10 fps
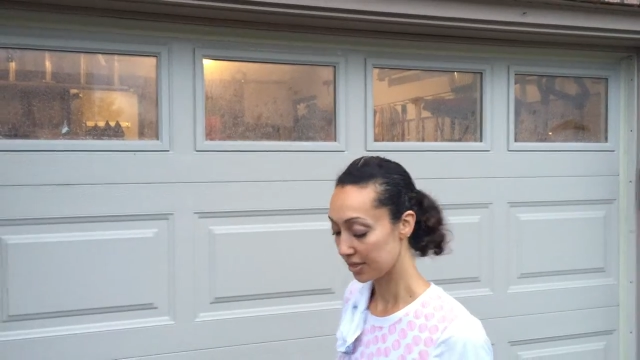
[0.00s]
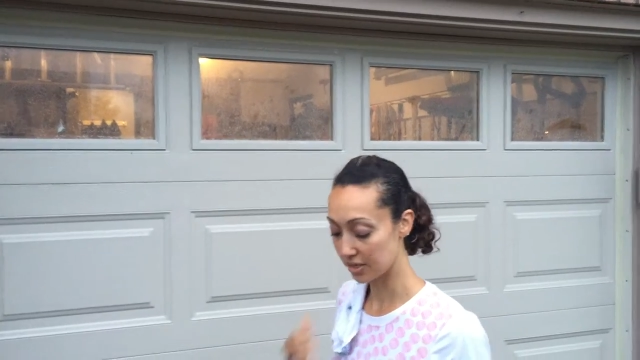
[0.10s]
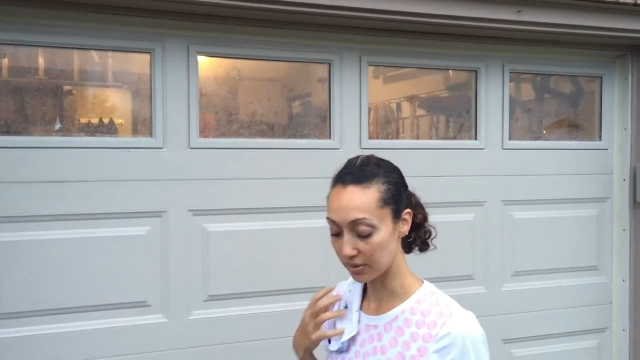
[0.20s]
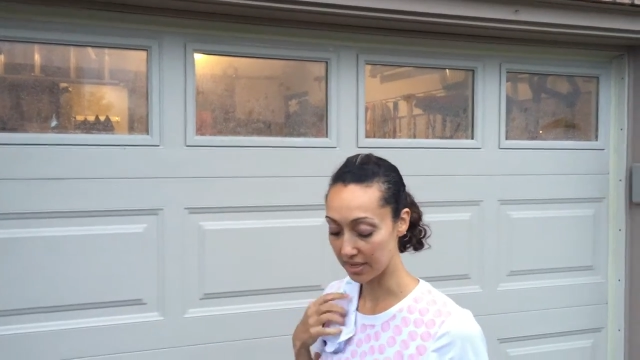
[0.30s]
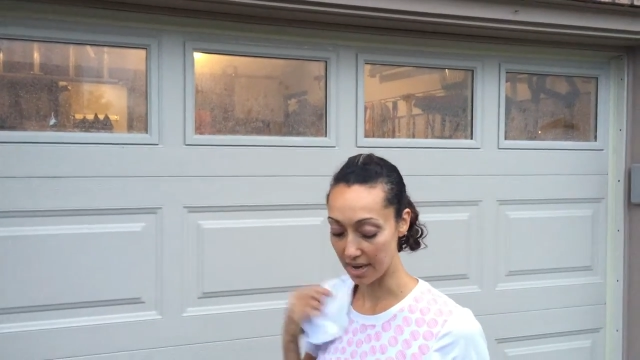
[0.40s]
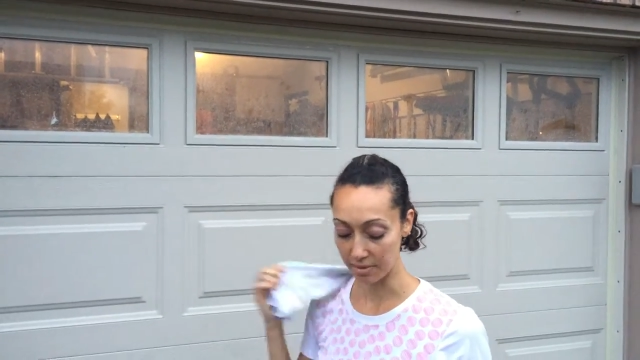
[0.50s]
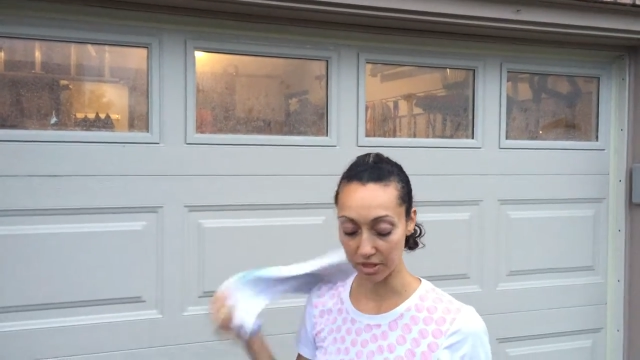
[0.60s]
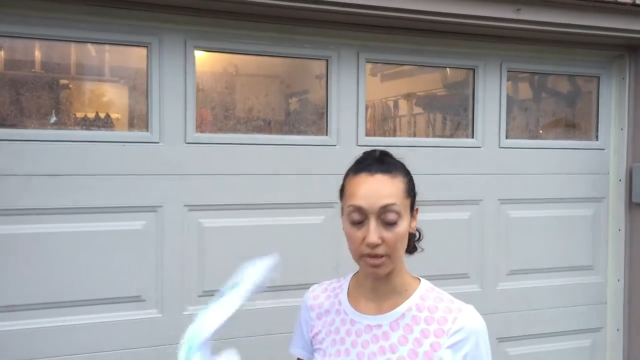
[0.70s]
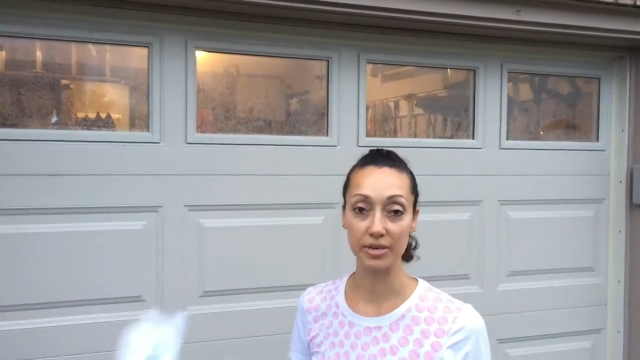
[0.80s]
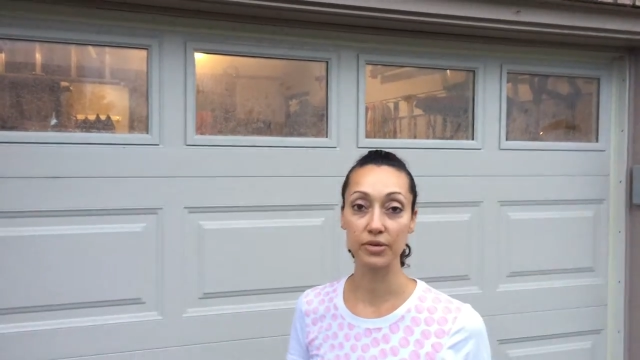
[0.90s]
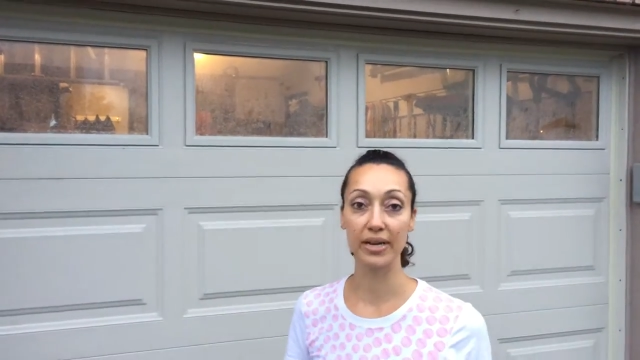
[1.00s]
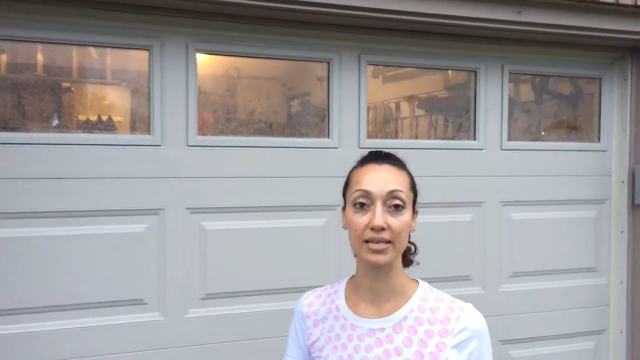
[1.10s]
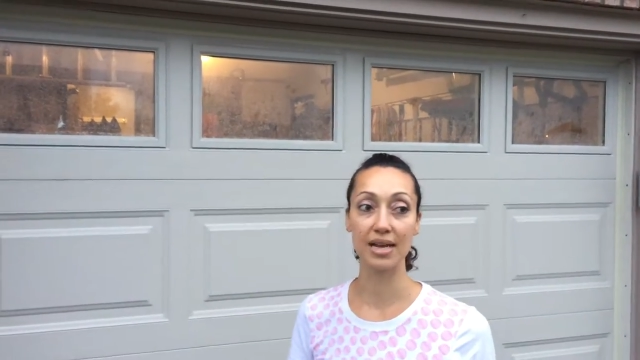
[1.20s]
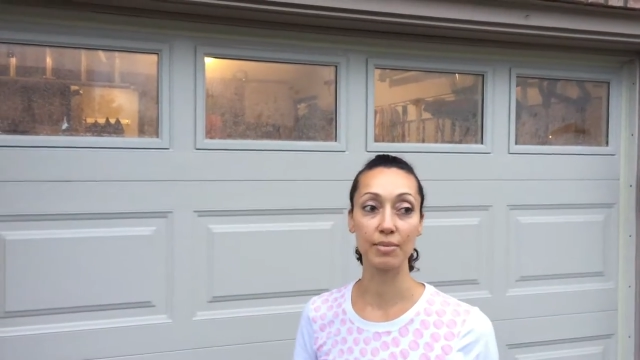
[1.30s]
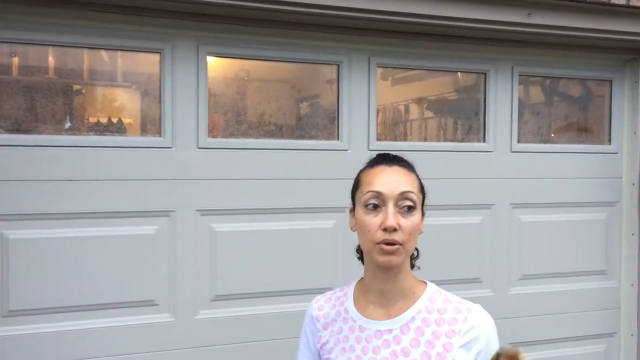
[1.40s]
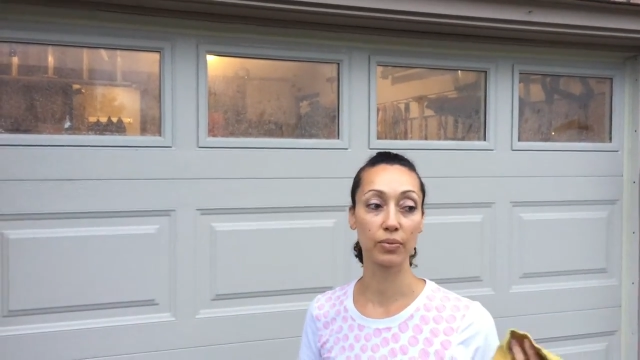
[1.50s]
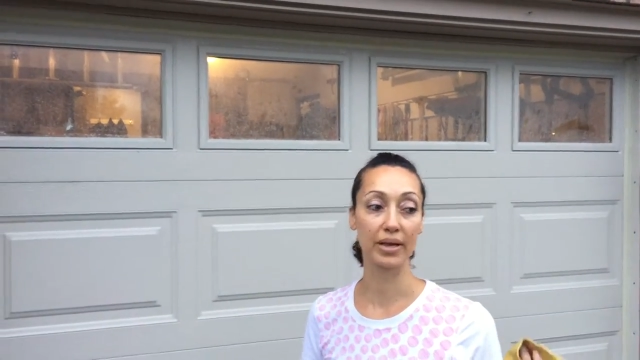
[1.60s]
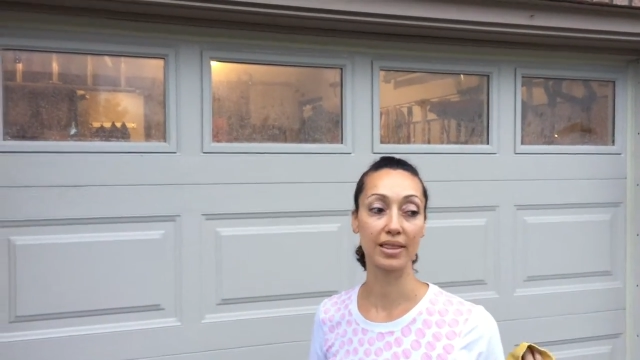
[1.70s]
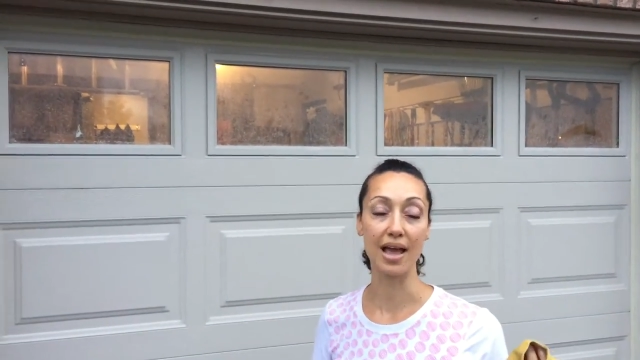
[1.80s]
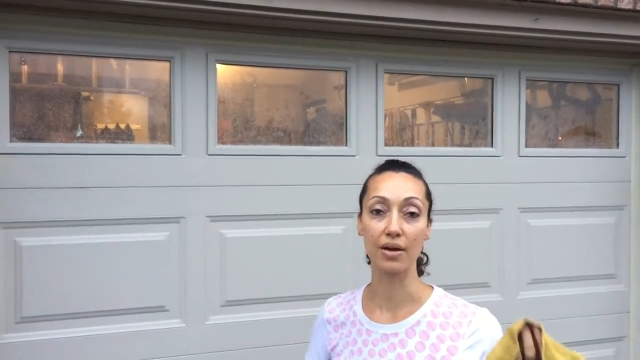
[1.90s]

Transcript: So today I'm just gonna be doing a demo with